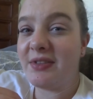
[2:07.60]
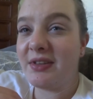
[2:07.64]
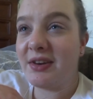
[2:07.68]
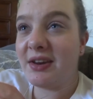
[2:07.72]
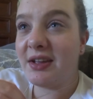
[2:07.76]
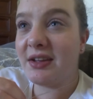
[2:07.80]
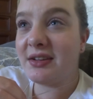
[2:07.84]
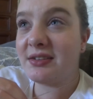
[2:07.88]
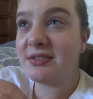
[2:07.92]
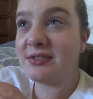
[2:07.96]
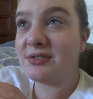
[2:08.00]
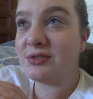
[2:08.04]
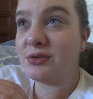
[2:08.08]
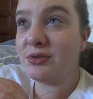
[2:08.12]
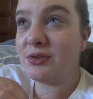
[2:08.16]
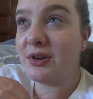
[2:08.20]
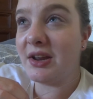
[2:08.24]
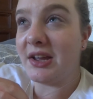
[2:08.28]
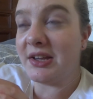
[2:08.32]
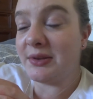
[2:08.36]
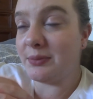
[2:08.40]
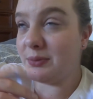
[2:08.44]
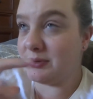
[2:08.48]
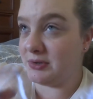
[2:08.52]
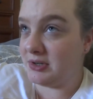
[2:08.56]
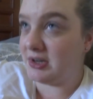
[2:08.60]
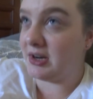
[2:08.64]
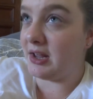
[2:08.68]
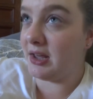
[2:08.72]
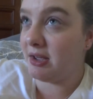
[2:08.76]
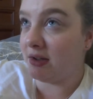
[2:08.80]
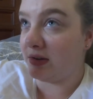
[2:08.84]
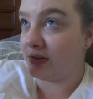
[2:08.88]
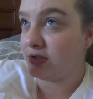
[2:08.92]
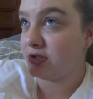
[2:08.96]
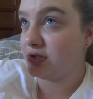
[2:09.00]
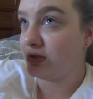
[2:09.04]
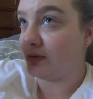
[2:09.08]
the next two days
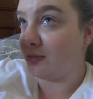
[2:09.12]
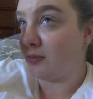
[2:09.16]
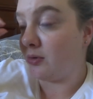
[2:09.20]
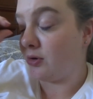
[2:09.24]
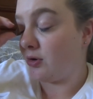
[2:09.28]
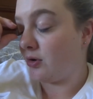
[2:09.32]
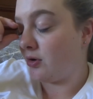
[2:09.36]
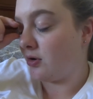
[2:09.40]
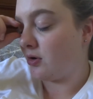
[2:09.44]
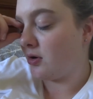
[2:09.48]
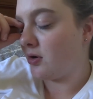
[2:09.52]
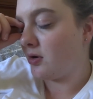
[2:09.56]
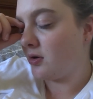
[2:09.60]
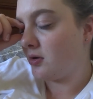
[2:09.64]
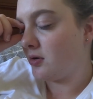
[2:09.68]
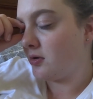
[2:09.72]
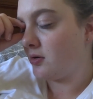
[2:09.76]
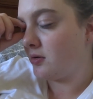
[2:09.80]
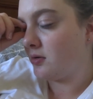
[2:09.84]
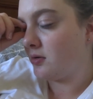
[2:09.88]
today and tomorrow.